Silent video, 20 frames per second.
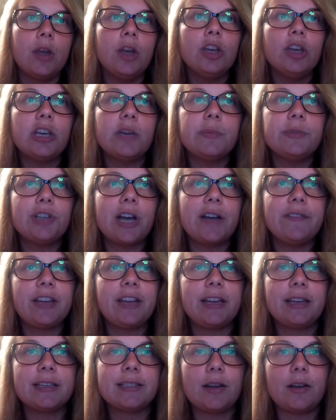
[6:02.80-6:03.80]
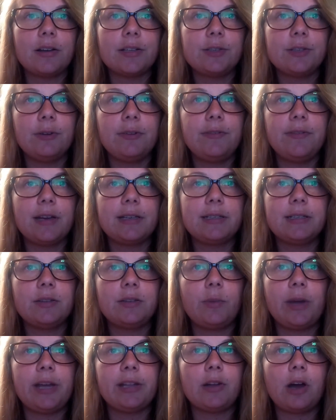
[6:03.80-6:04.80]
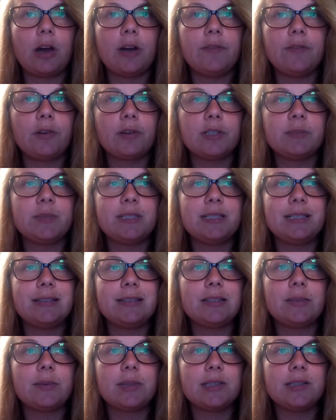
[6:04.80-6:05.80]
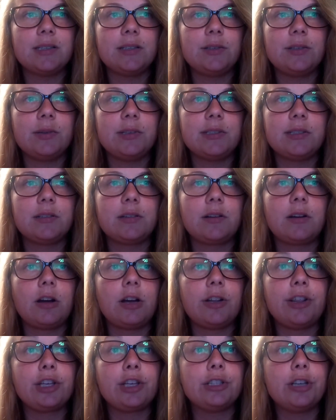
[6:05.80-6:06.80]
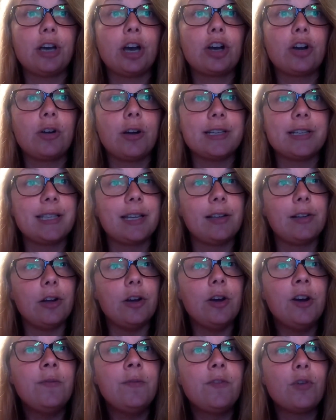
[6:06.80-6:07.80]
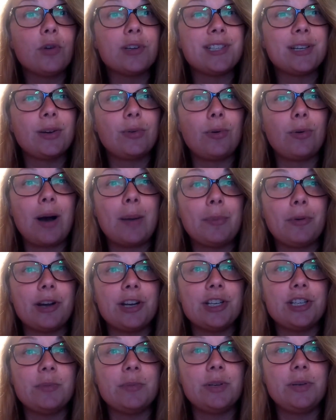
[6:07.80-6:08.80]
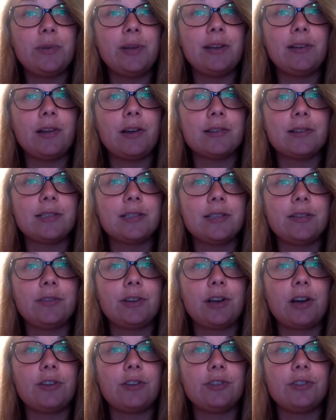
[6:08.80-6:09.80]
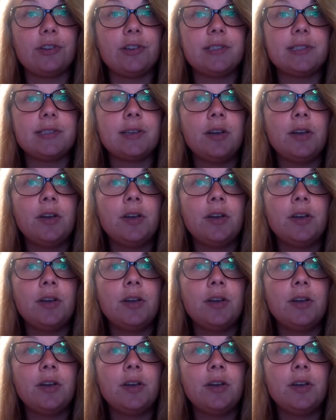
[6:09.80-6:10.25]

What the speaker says: Human trafficking has also affected the way law enforcement deals with the situations across the globe, forcing cooperation between laws in different countries.